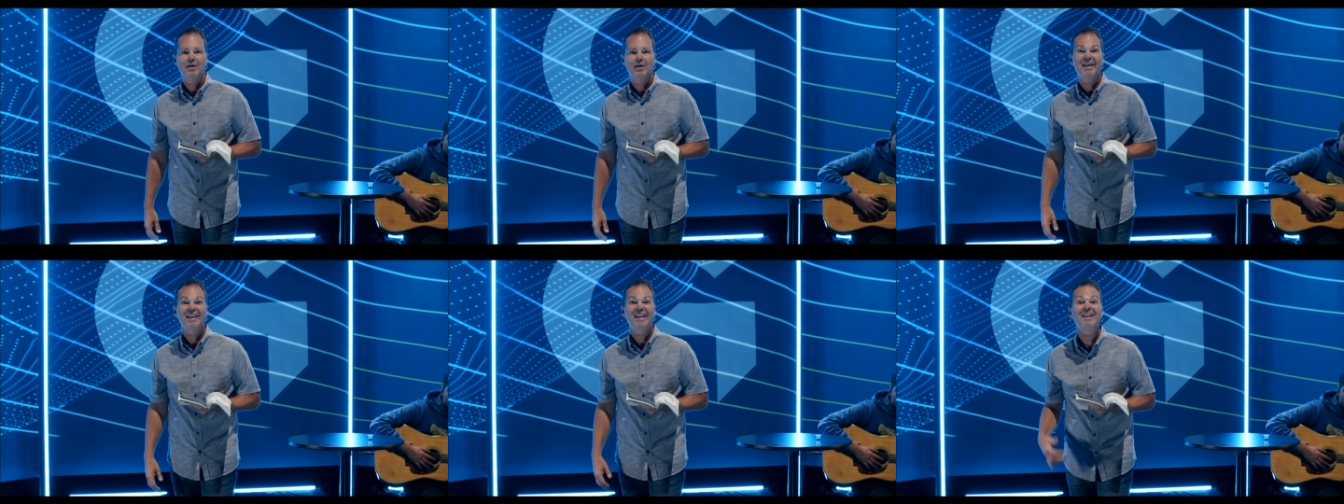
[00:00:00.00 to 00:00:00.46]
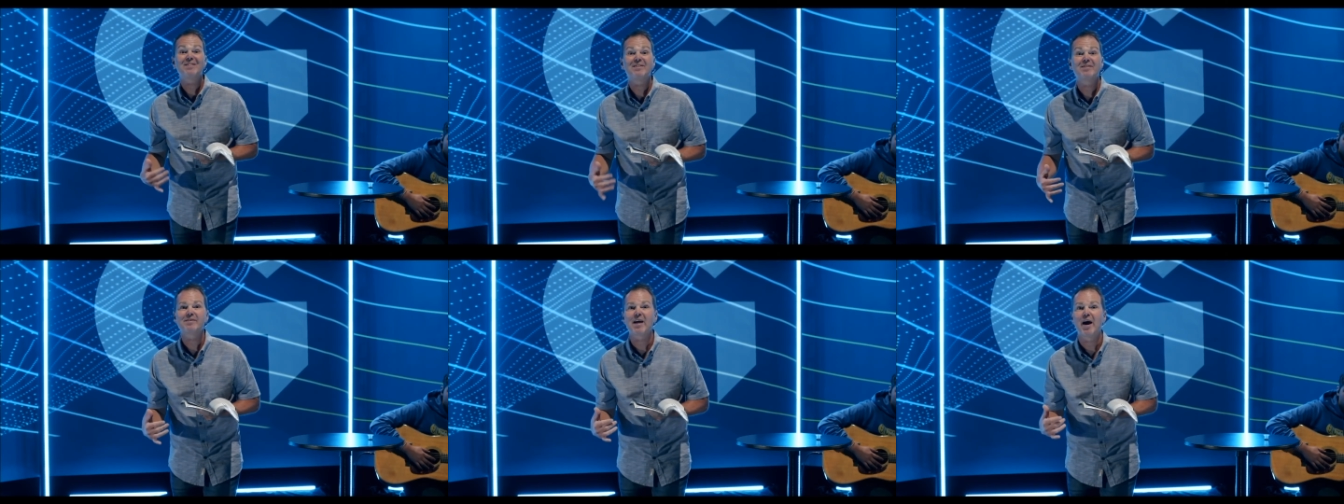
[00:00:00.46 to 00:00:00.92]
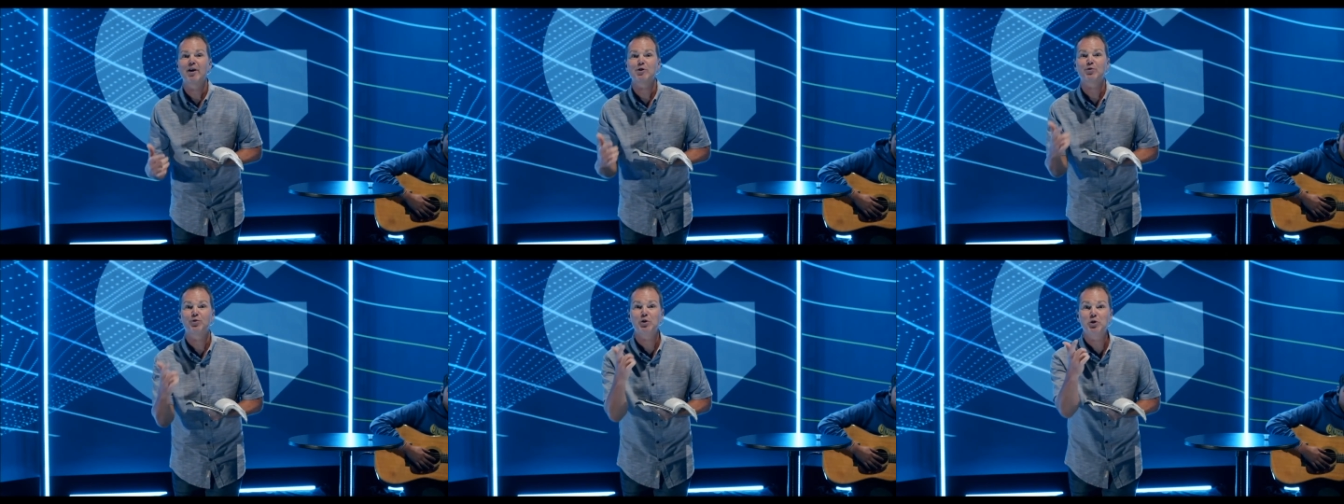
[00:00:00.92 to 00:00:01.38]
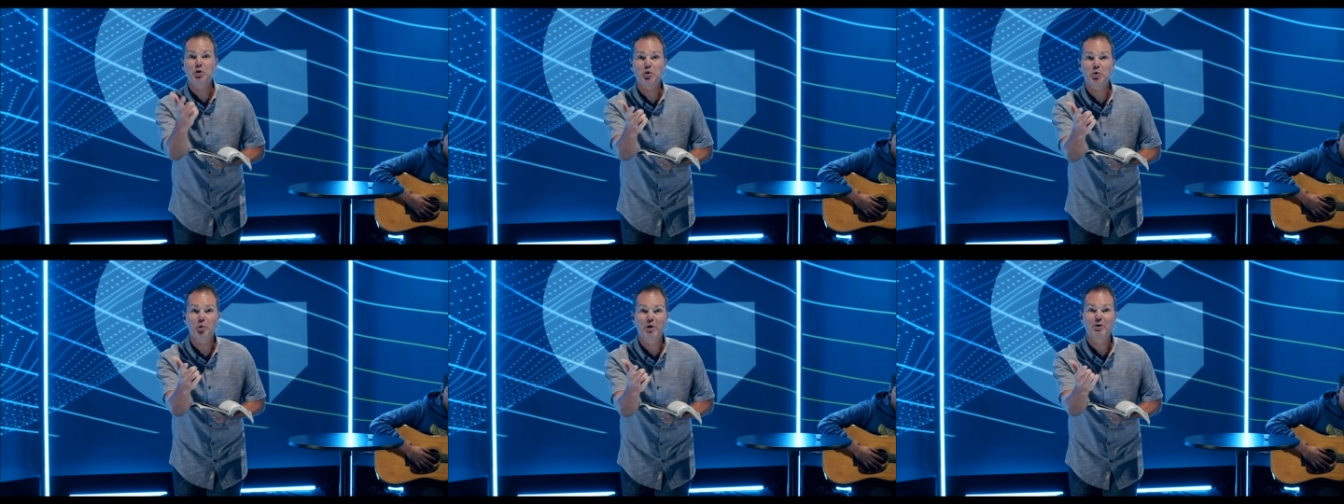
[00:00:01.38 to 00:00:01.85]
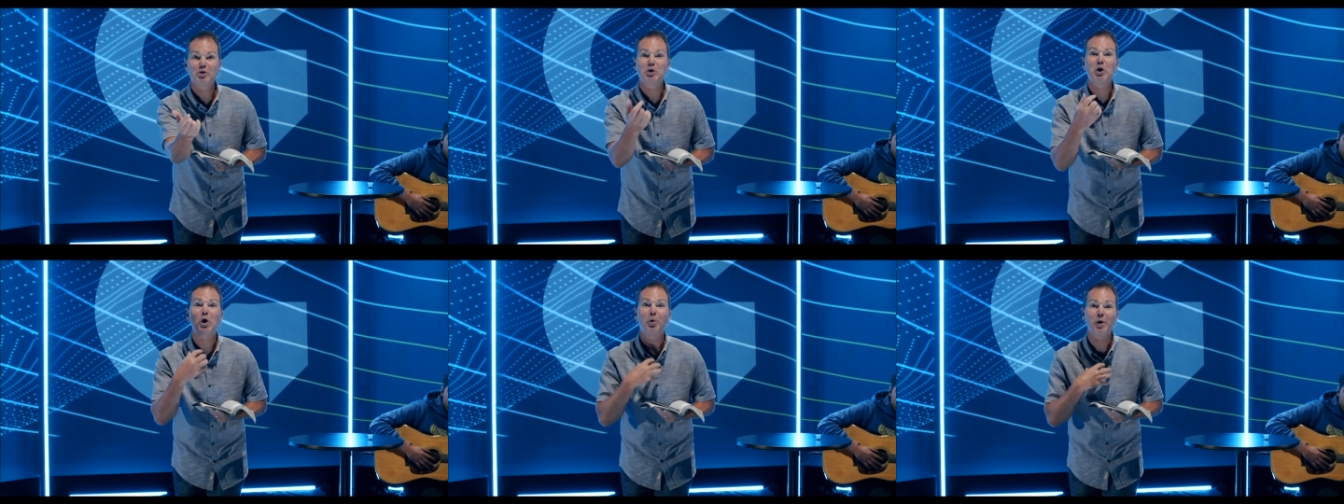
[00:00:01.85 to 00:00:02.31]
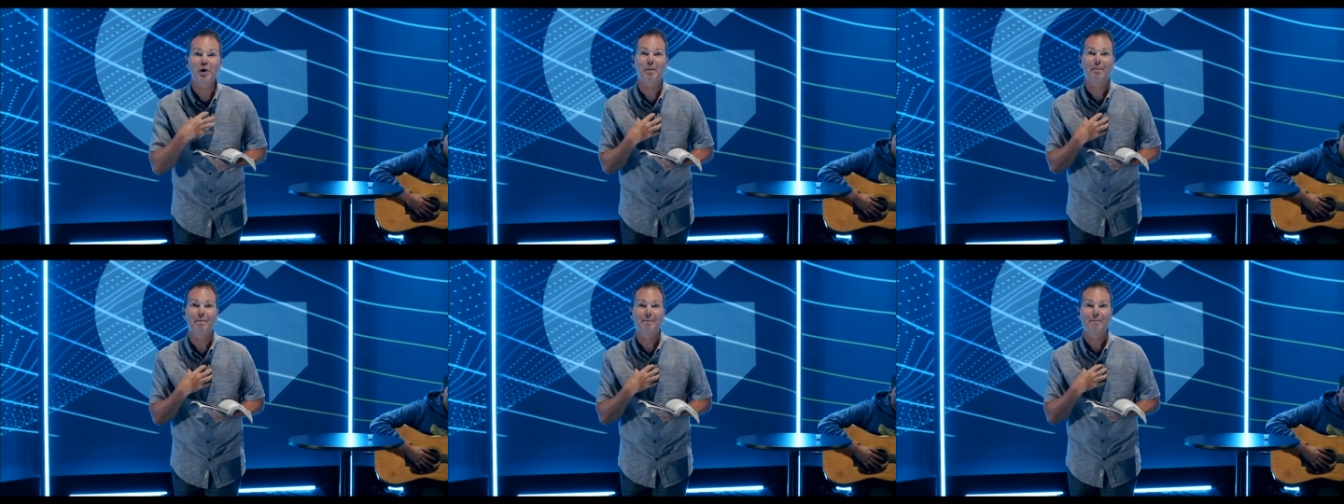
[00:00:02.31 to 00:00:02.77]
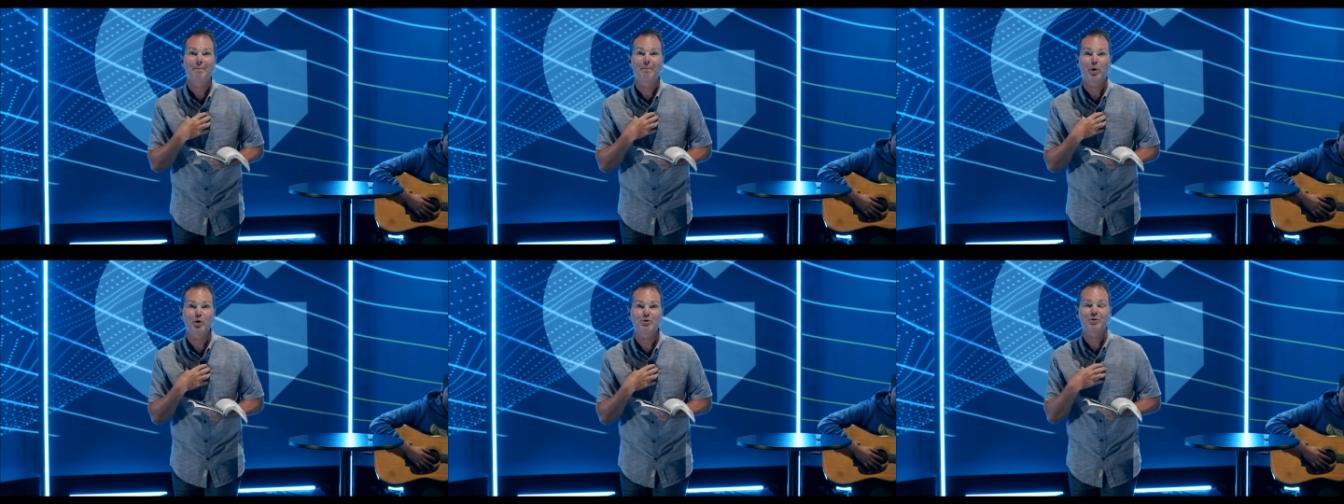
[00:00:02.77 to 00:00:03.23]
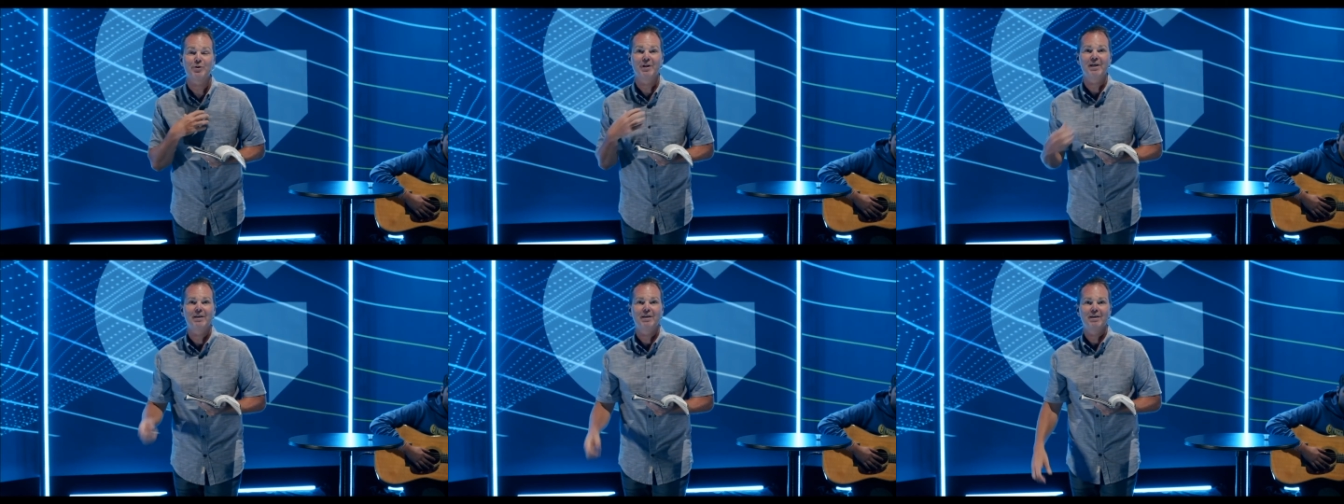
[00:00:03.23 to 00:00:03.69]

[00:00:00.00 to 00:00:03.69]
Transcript: And his desire is for you to know him personally.